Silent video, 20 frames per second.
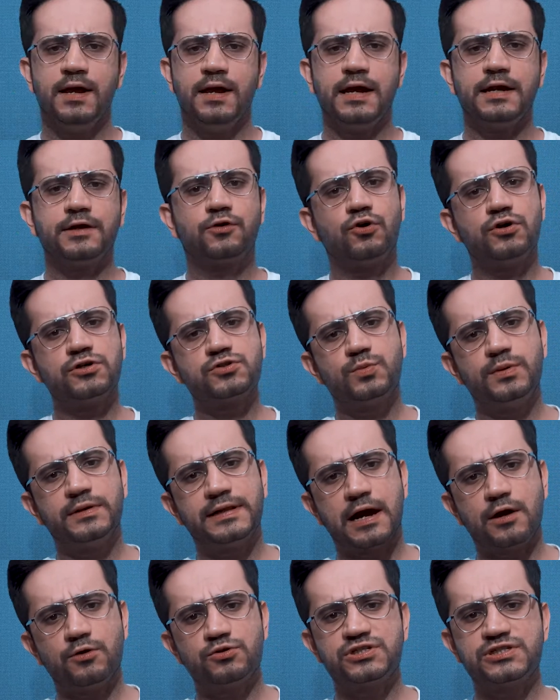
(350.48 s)
It goes
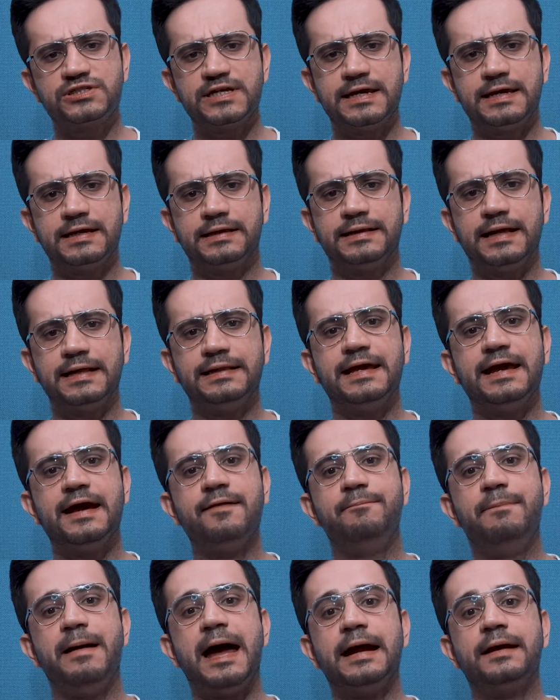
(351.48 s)
without saying that they
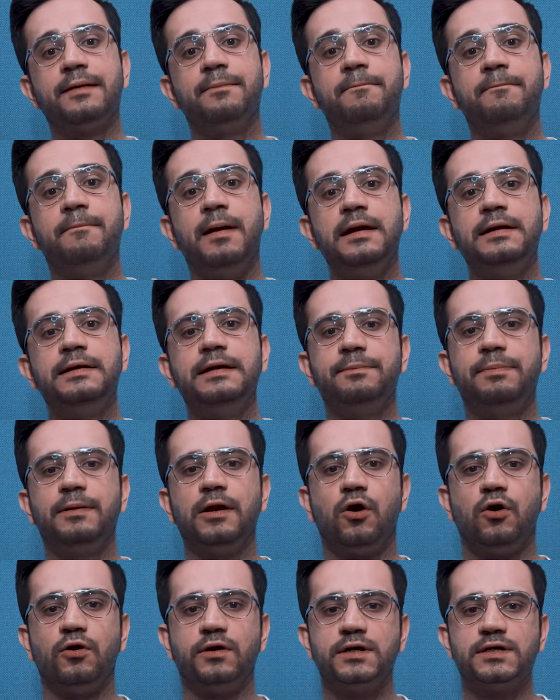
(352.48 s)
have bagged multiple
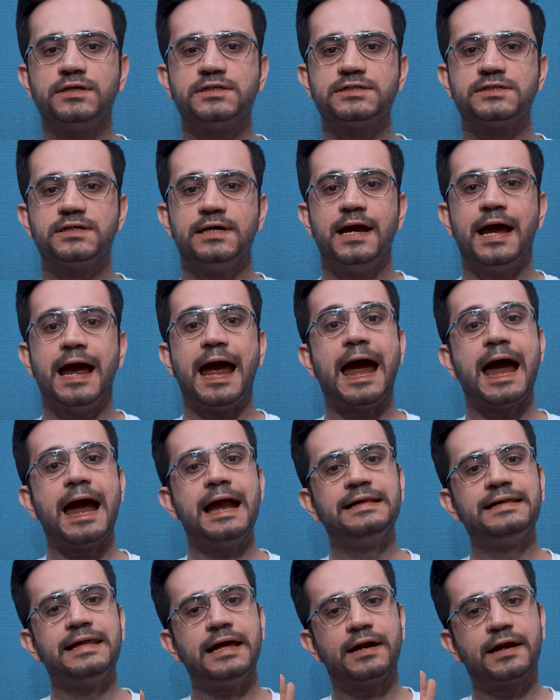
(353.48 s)
orders
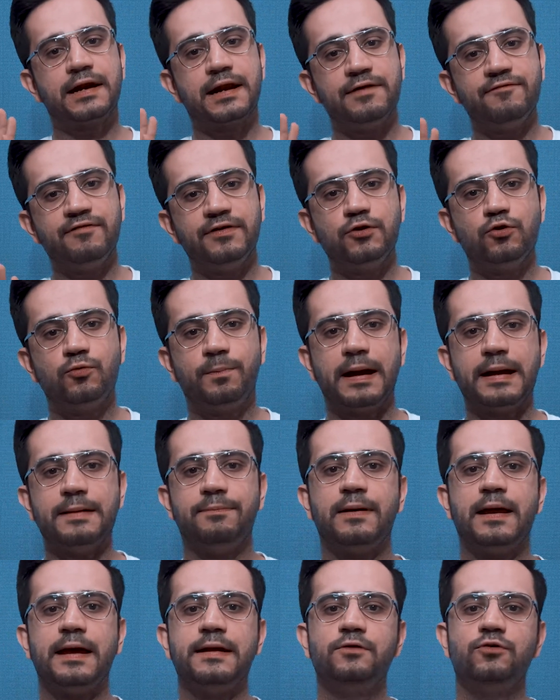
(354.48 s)
and their revenue
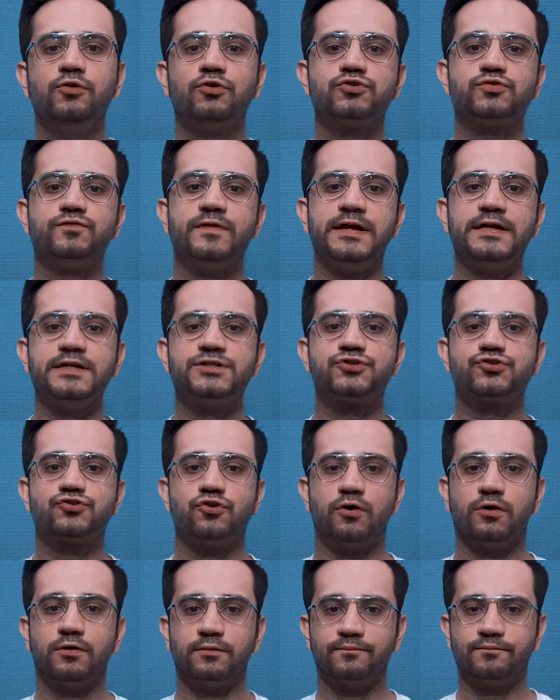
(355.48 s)
pipeline looks very
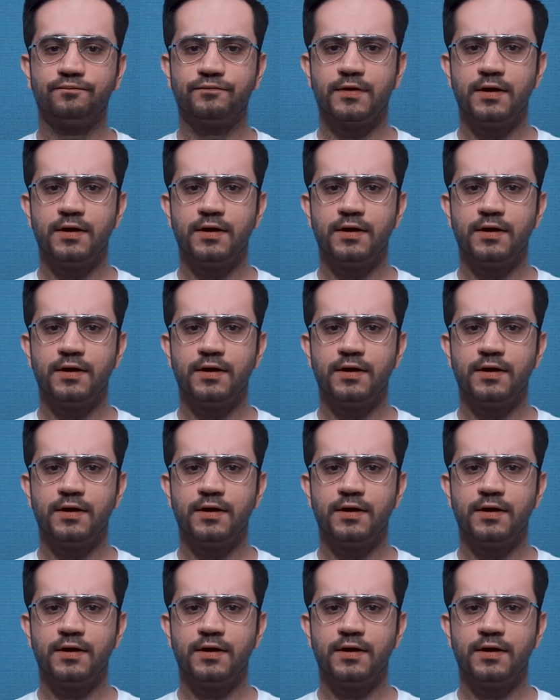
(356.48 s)
strong.